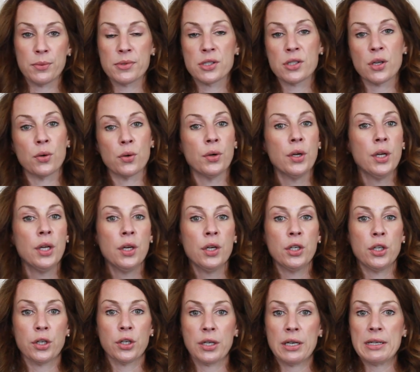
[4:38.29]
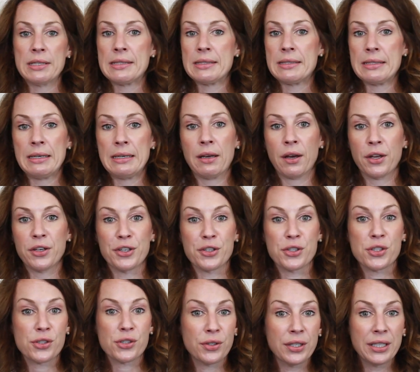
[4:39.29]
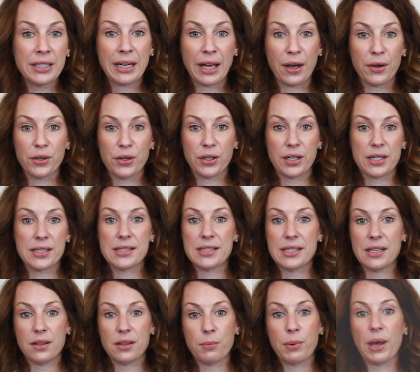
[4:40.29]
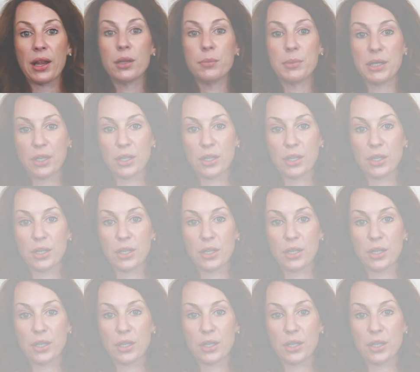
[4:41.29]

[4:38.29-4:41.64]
So you're gonna see on your screen now, you're gonna see the Bellamy